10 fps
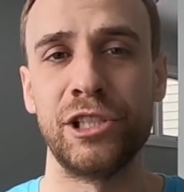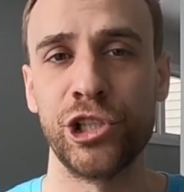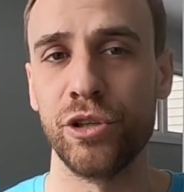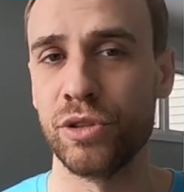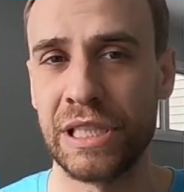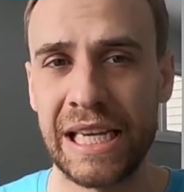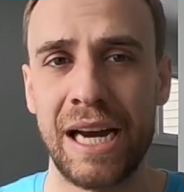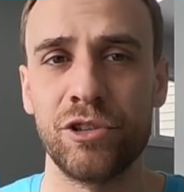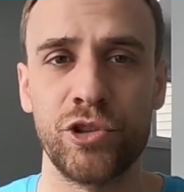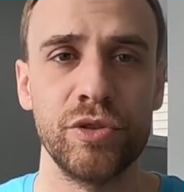I chose the
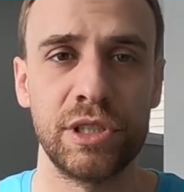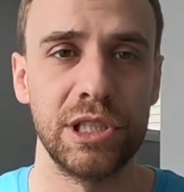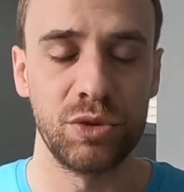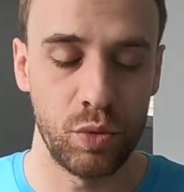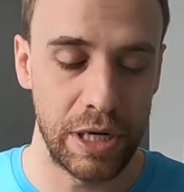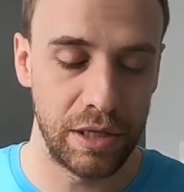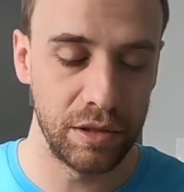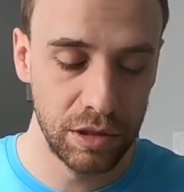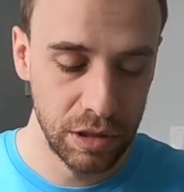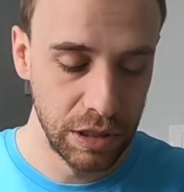Altras as
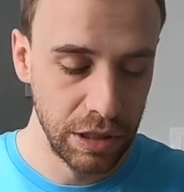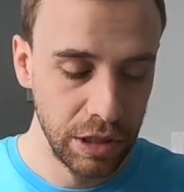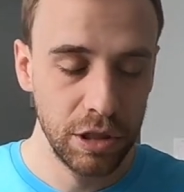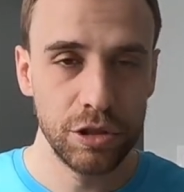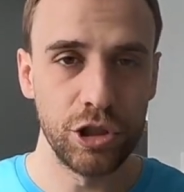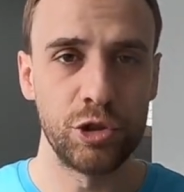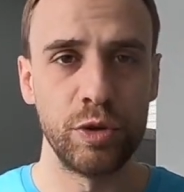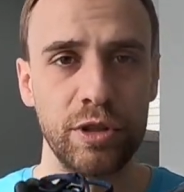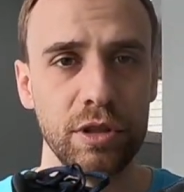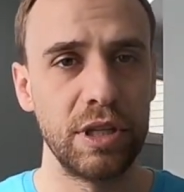well, just
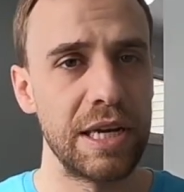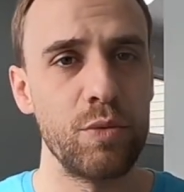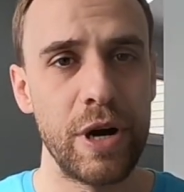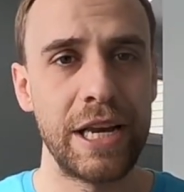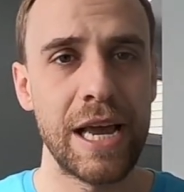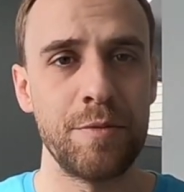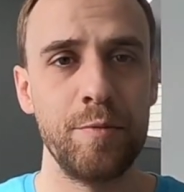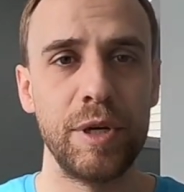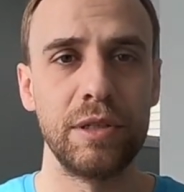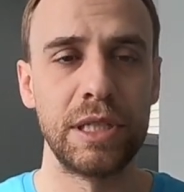with the lightweight
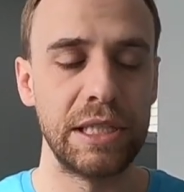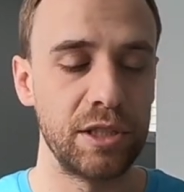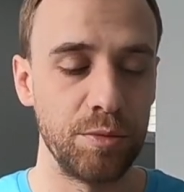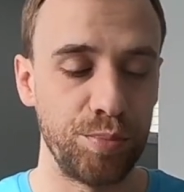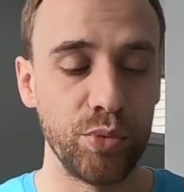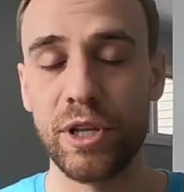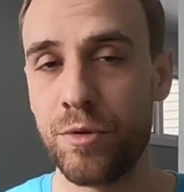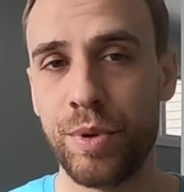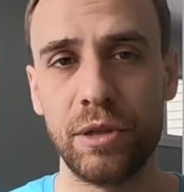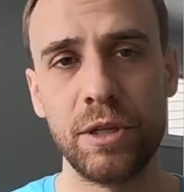capabilities, the
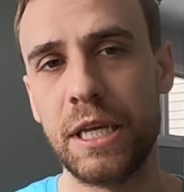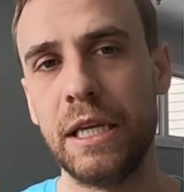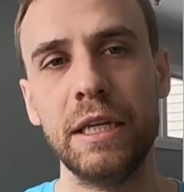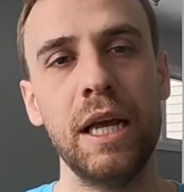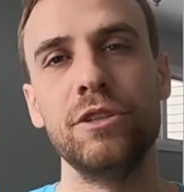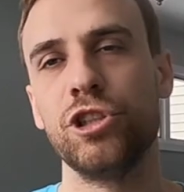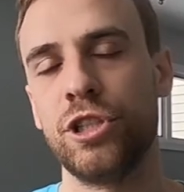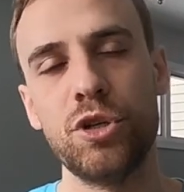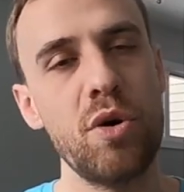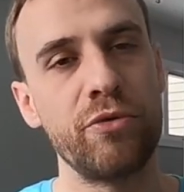breathability, and just
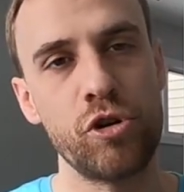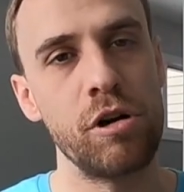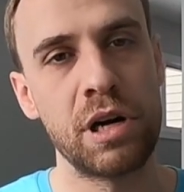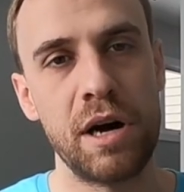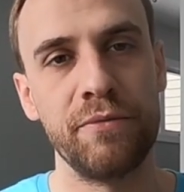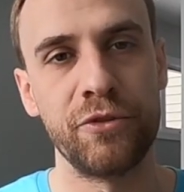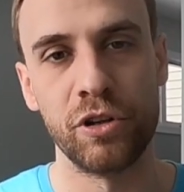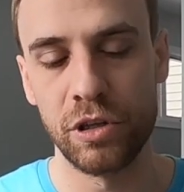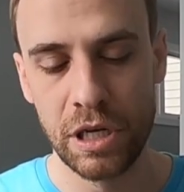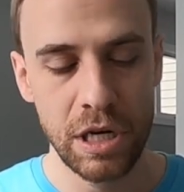the overall
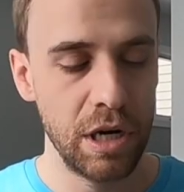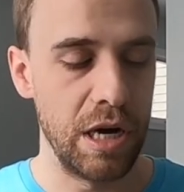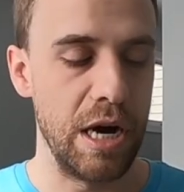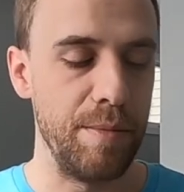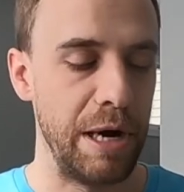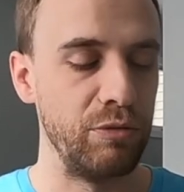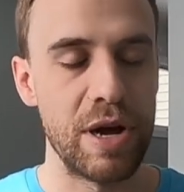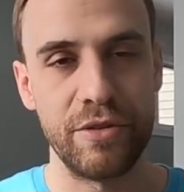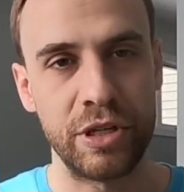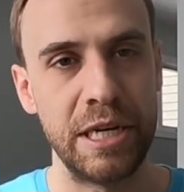comfort. Um, I'd
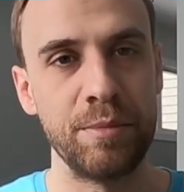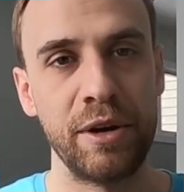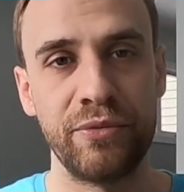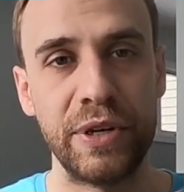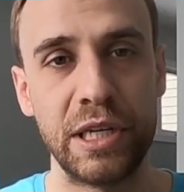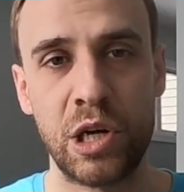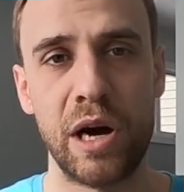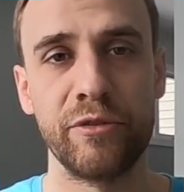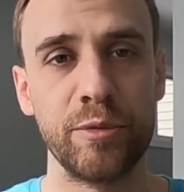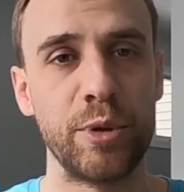rather keep my feet
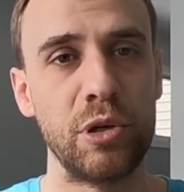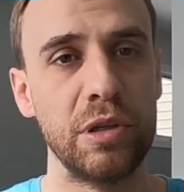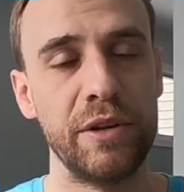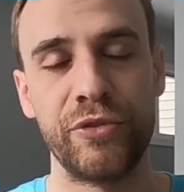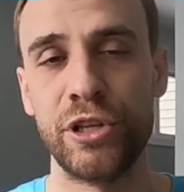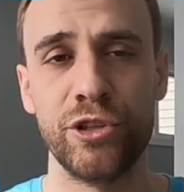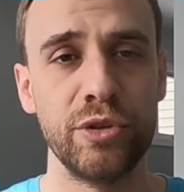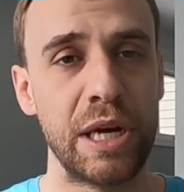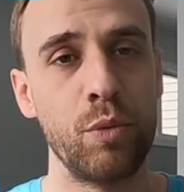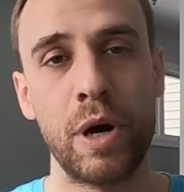comfortable. If they do
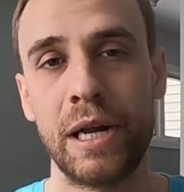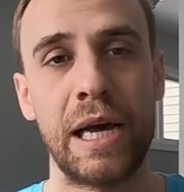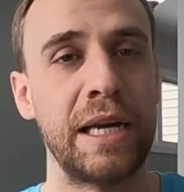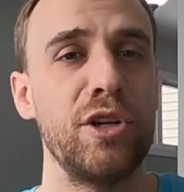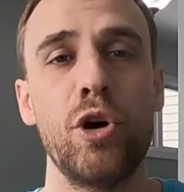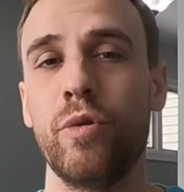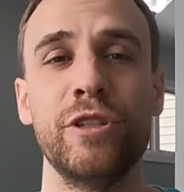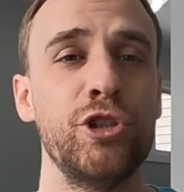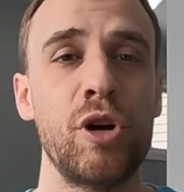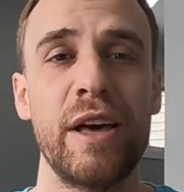get wet, I can
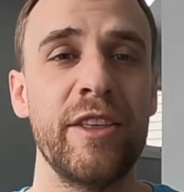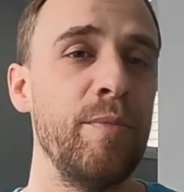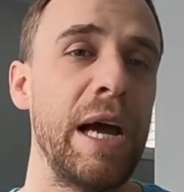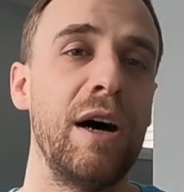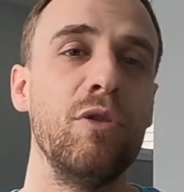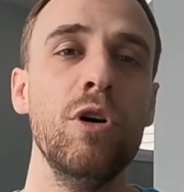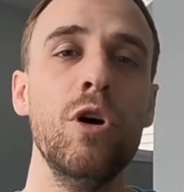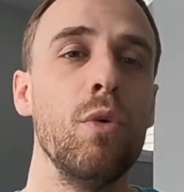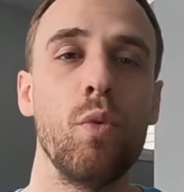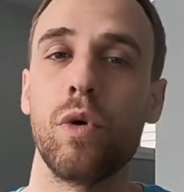always dry them out.
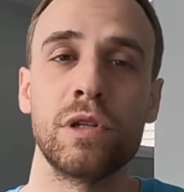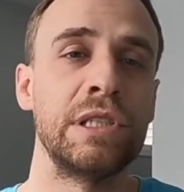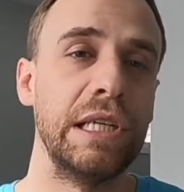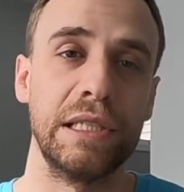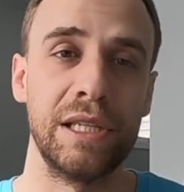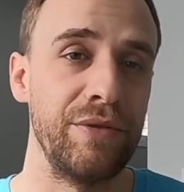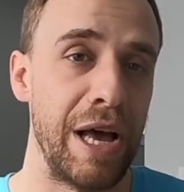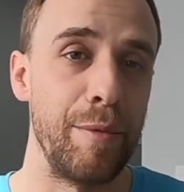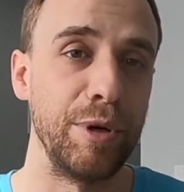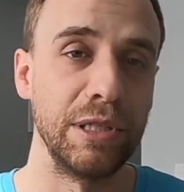Worse things have
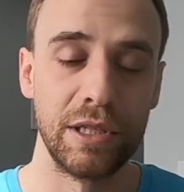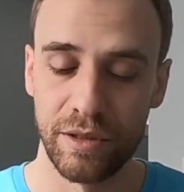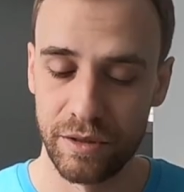happened.